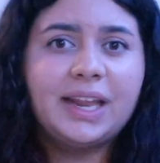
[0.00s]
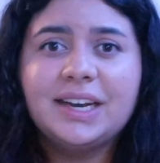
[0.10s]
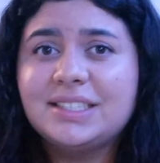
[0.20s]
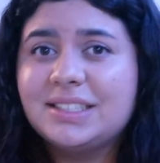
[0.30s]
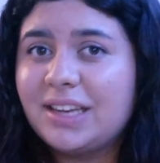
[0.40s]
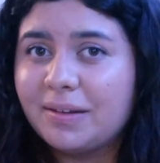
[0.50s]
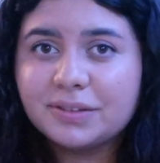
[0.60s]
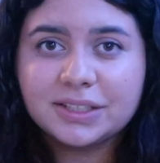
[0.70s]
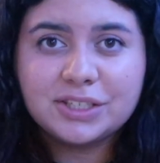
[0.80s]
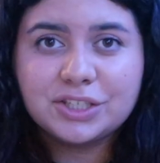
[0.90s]
and it
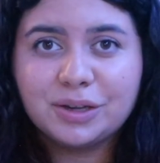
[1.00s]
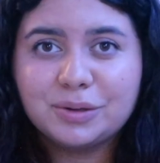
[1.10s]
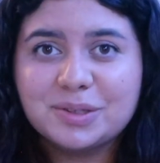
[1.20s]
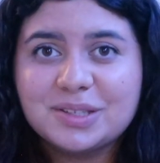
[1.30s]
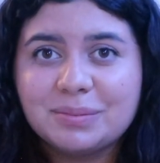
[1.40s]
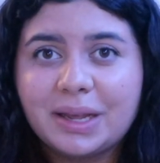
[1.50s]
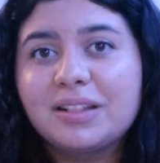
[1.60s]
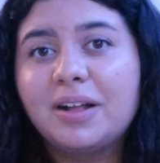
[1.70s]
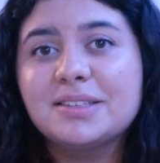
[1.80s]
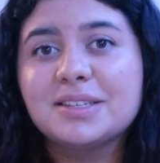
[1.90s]
definitely shows. My
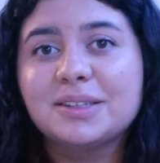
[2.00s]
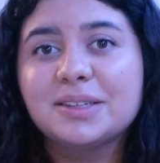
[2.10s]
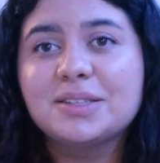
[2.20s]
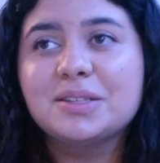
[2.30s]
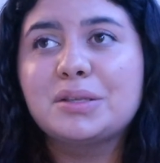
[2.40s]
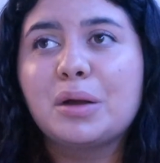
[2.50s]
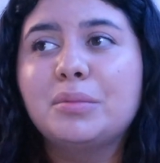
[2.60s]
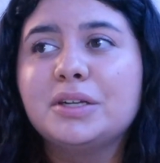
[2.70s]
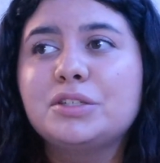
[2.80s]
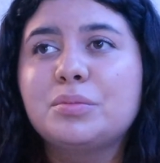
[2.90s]
closet looks so
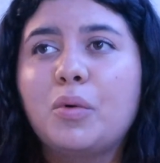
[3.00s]
much